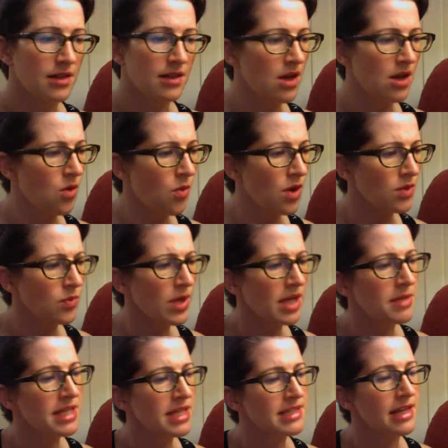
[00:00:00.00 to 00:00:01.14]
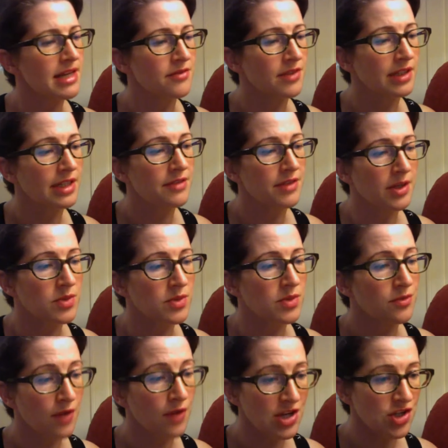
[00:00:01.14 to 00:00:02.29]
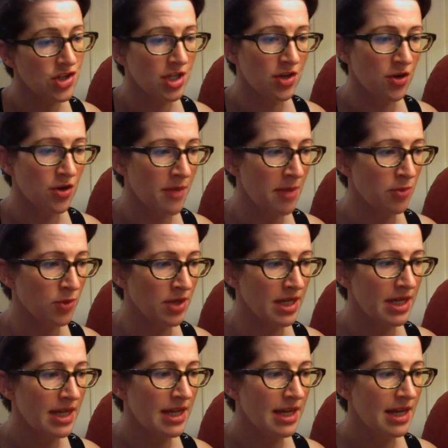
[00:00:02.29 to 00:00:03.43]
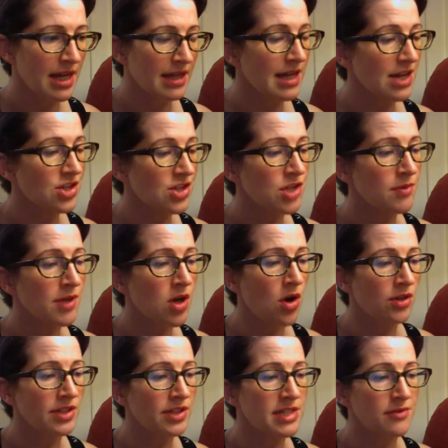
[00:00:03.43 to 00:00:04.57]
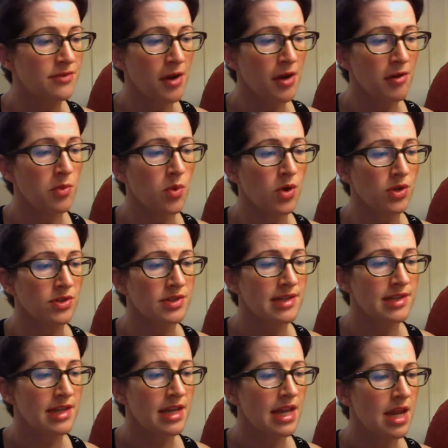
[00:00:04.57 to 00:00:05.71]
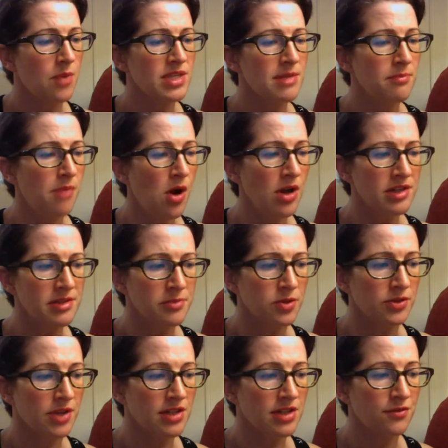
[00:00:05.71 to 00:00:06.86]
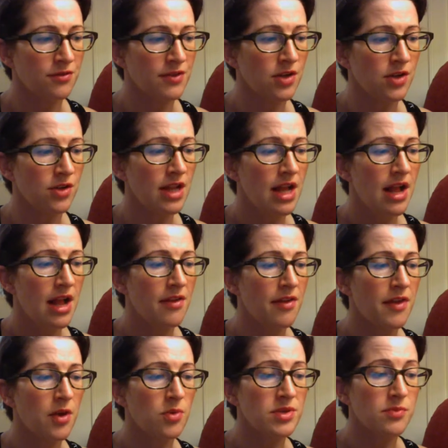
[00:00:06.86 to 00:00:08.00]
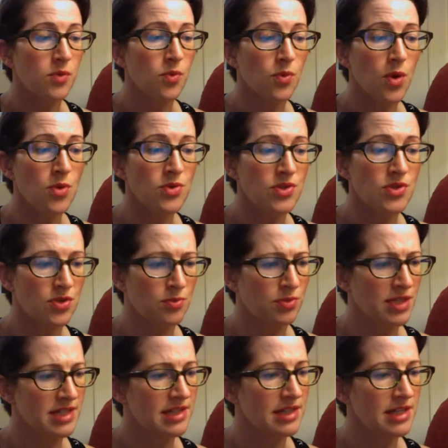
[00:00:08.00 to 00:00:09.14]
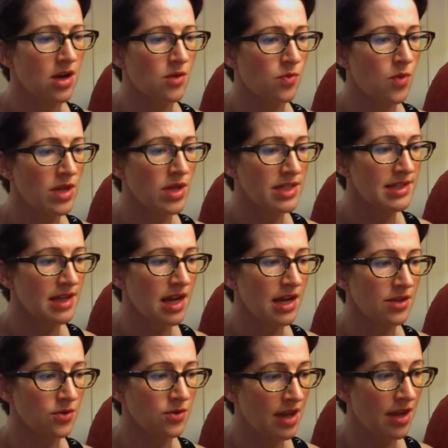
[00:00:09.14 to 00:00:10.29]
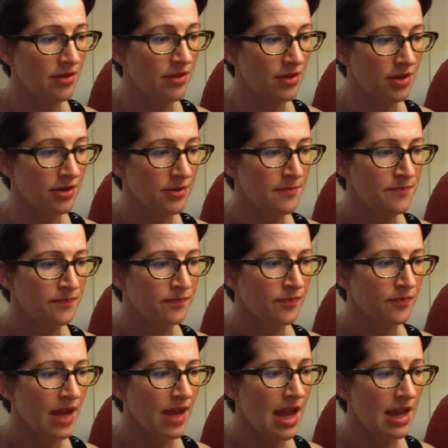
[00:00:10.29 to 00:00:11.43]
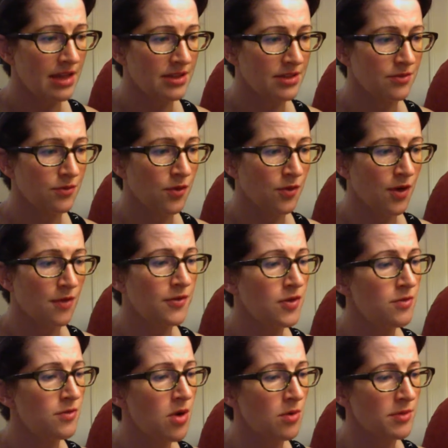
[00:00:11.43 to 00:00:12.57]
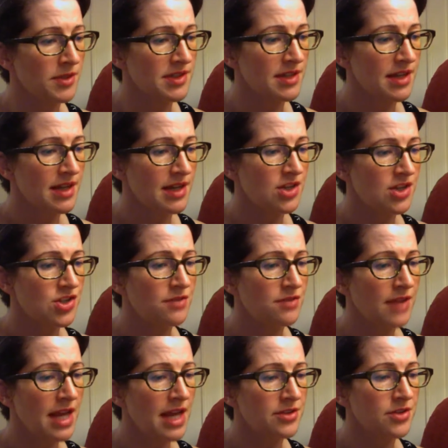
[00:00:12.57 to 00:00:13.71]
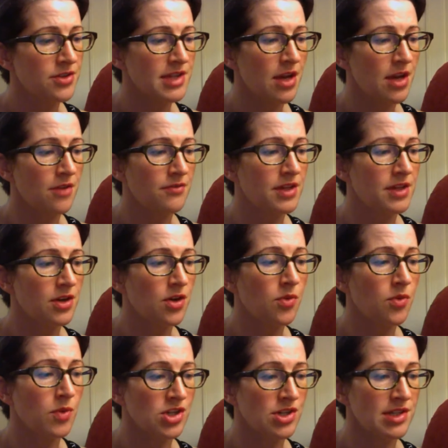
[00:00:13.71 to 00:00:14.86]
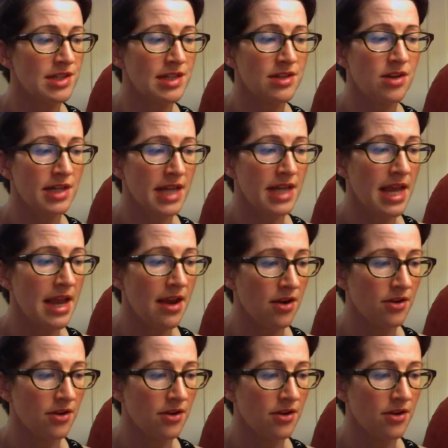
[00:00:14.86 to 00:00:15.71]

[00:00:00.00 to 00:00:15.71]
What Wickham had said of the living was fresh in her memory, and as she recalled his very words, it was impossible not to feel that there was gross duplicity on one side or the other, and, for a few moments, she flattered herself that her wishes did not err.